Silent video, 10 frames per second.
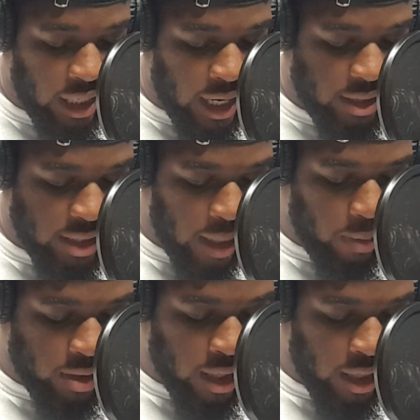Claire
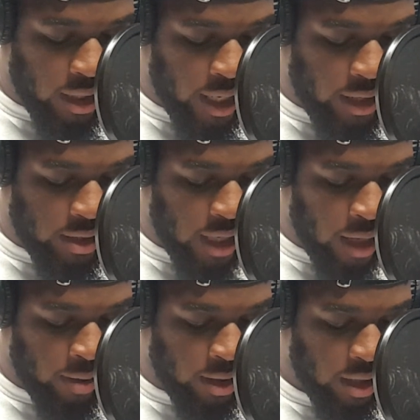Stapleton and Darren
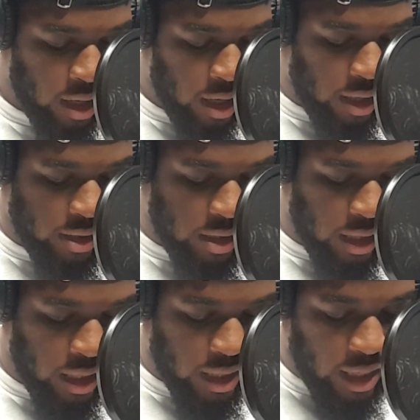Simon of
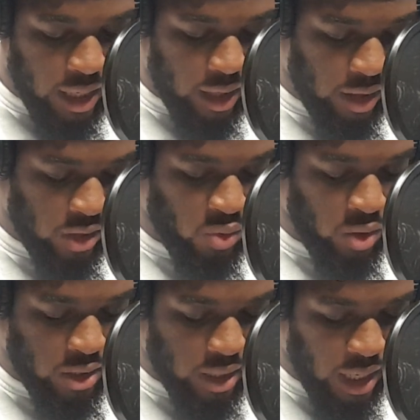CNN. This
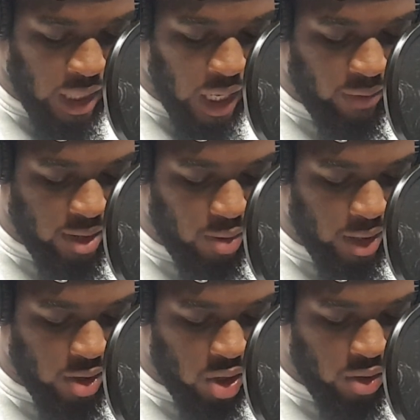was
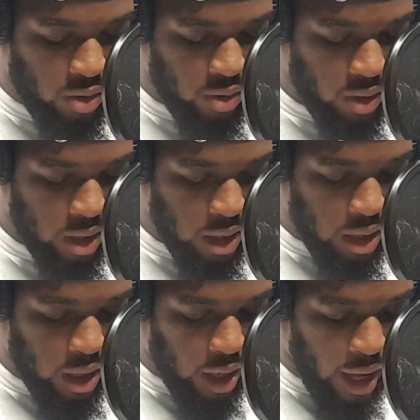11:22
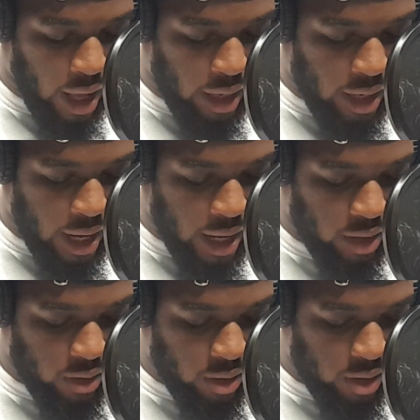at
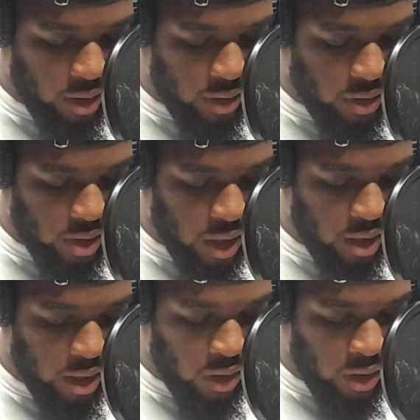night on
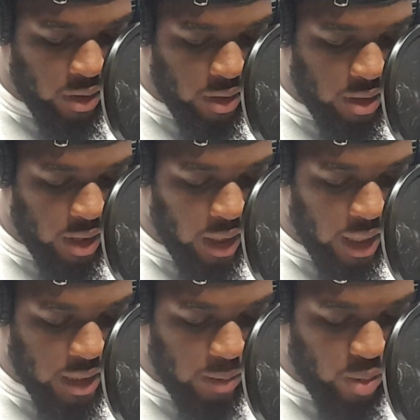
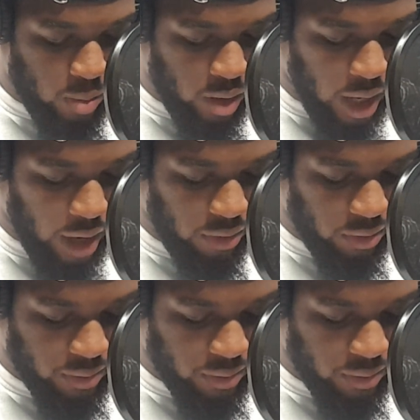Sunday, September 9th.